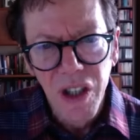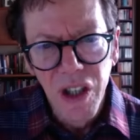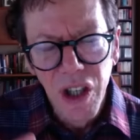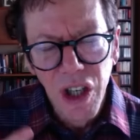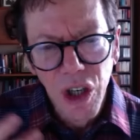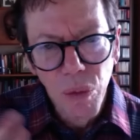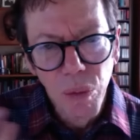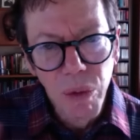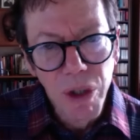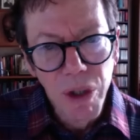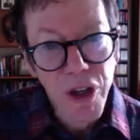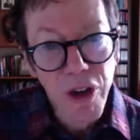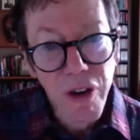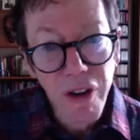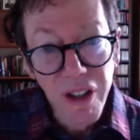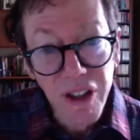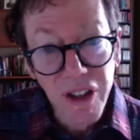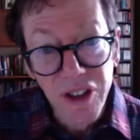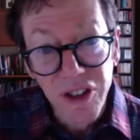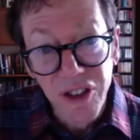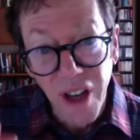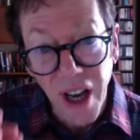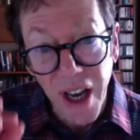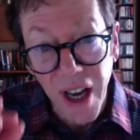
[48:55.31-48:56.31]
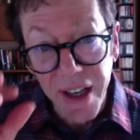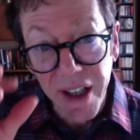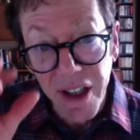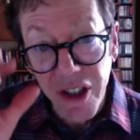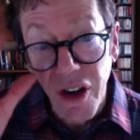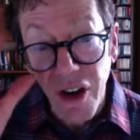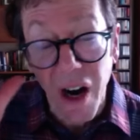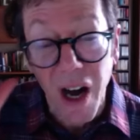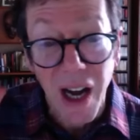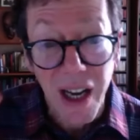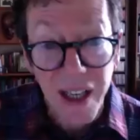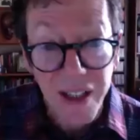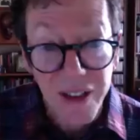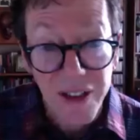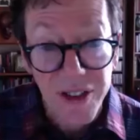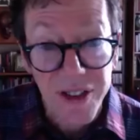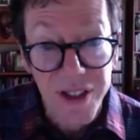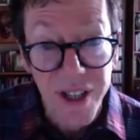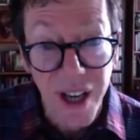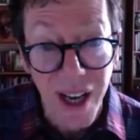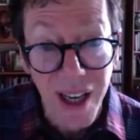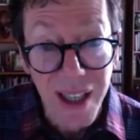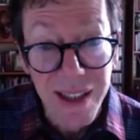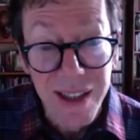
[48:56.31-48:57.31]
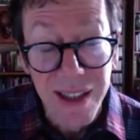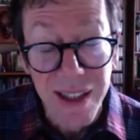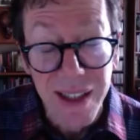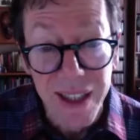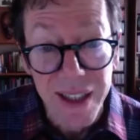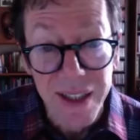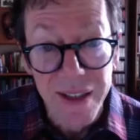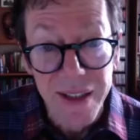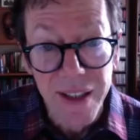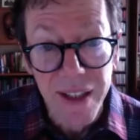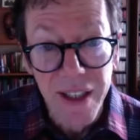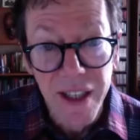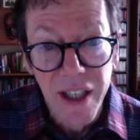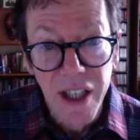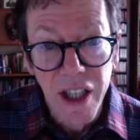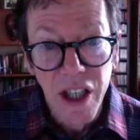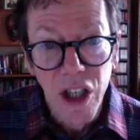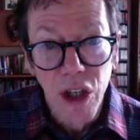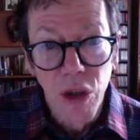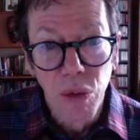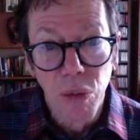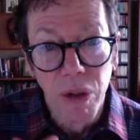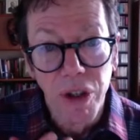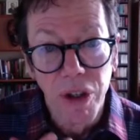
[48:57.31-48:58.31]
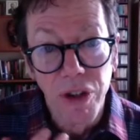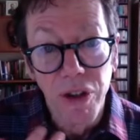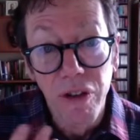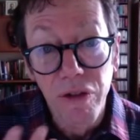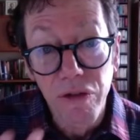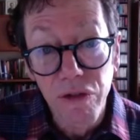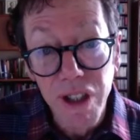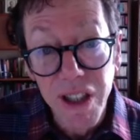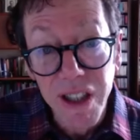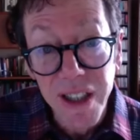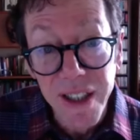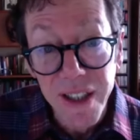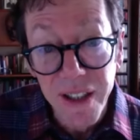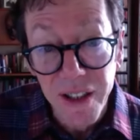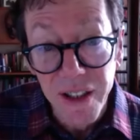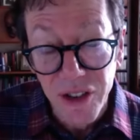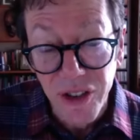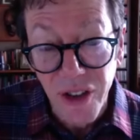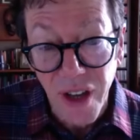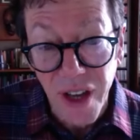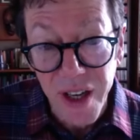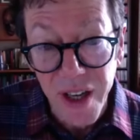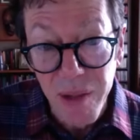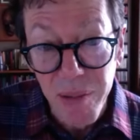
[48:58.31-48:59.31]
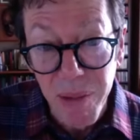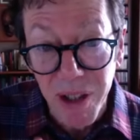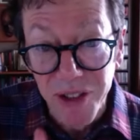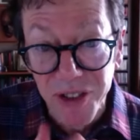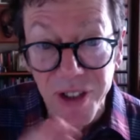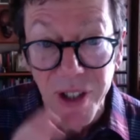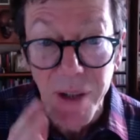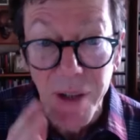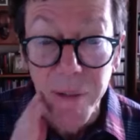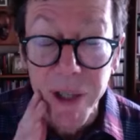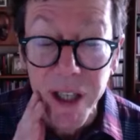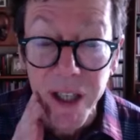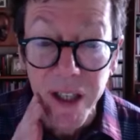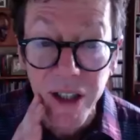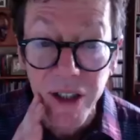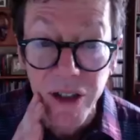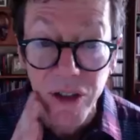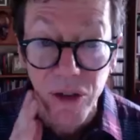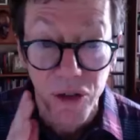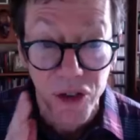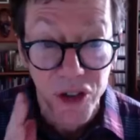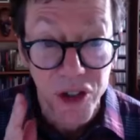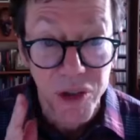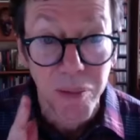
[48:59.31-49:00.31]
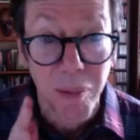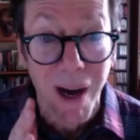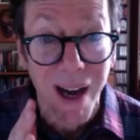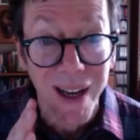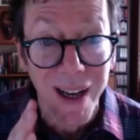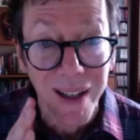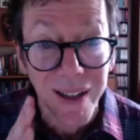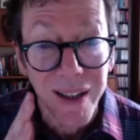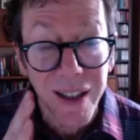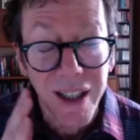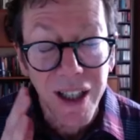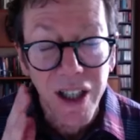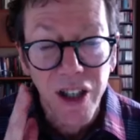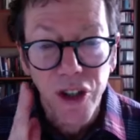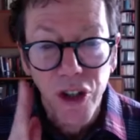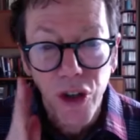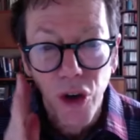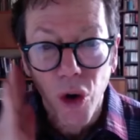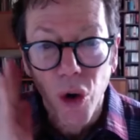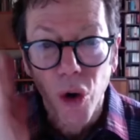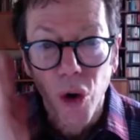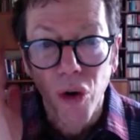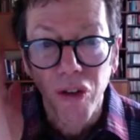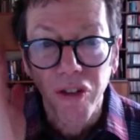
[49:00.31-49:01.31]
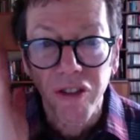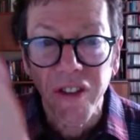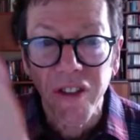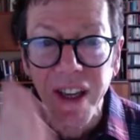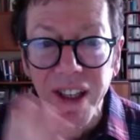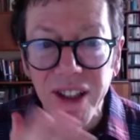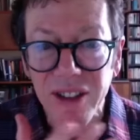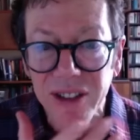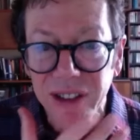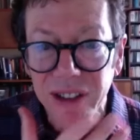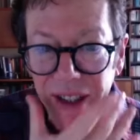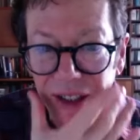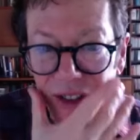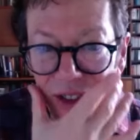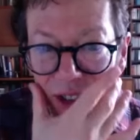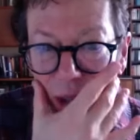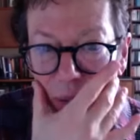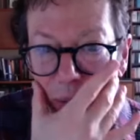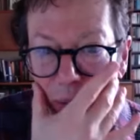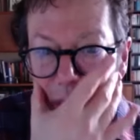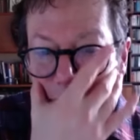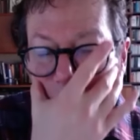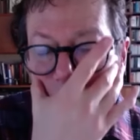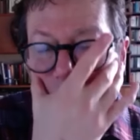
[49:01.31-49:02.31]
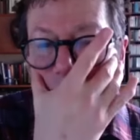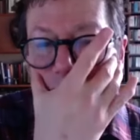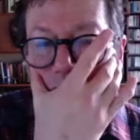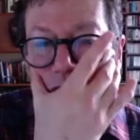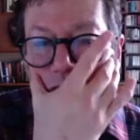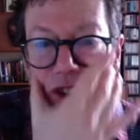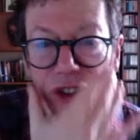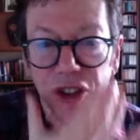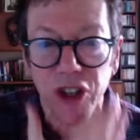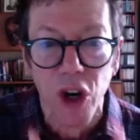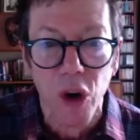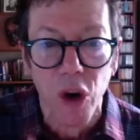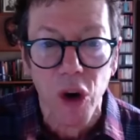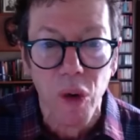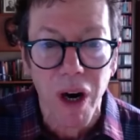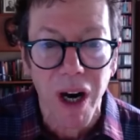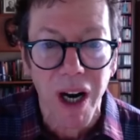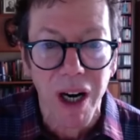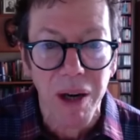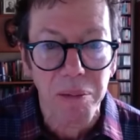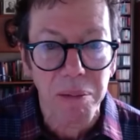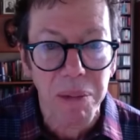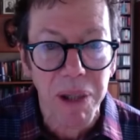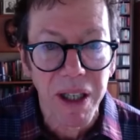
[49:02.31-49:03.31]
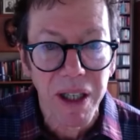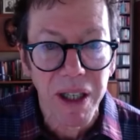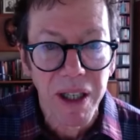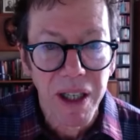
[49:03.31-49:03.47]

When you're excited, your eyes dilate when you're really excited about somebody and you smile, your whole face lights up, your cheeks go up.